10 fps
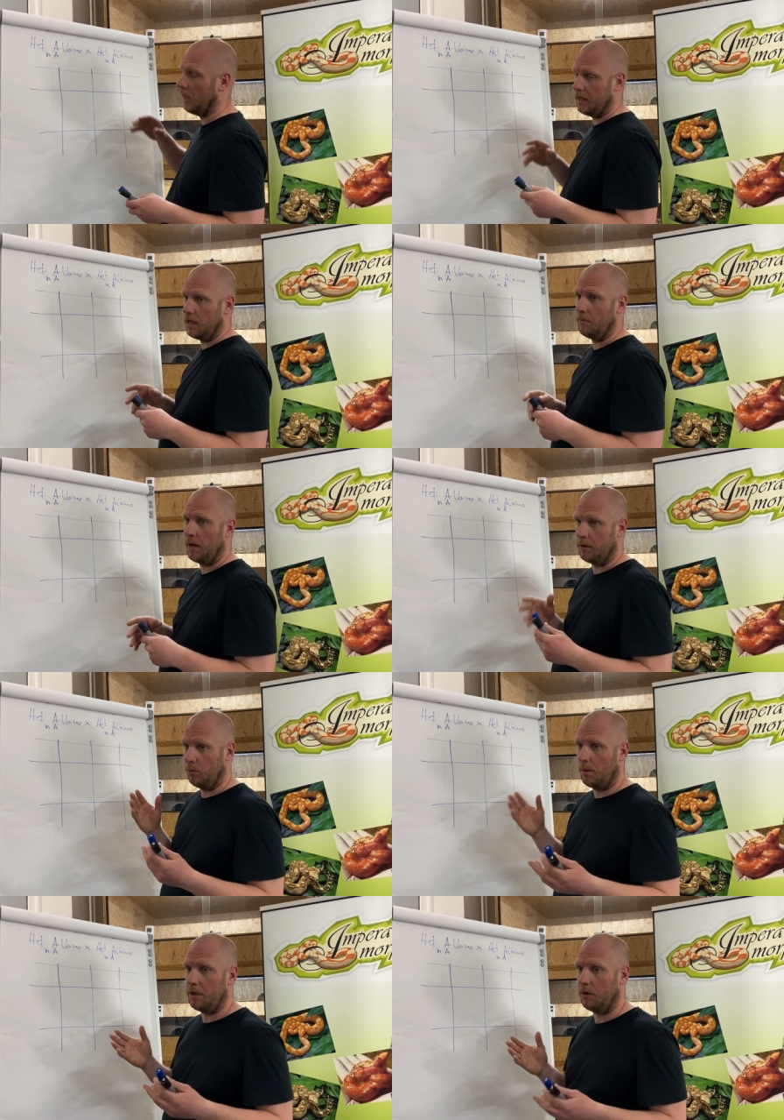a het albino.
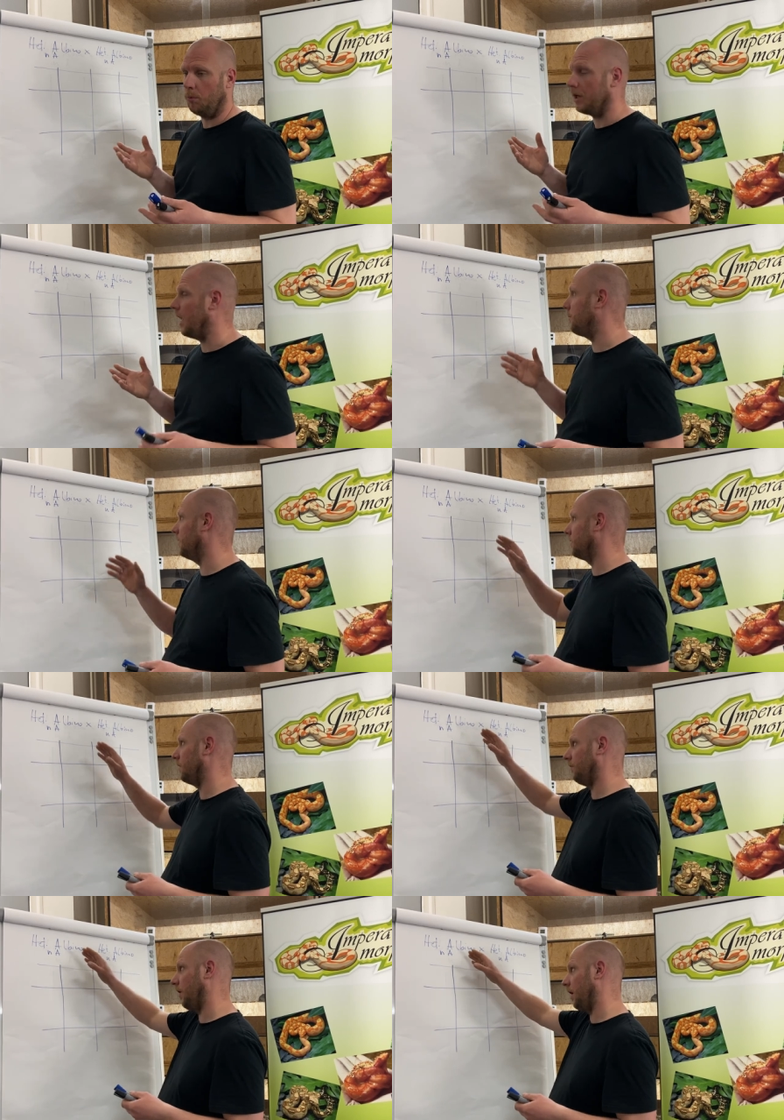What, what happens
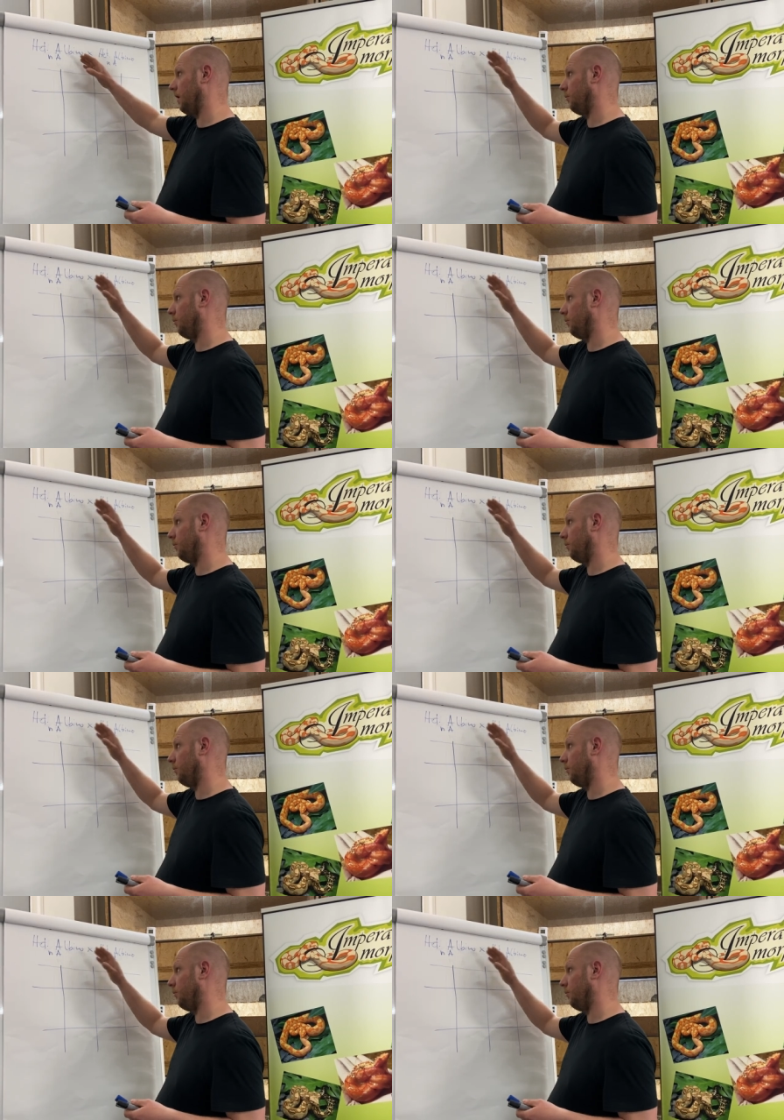if I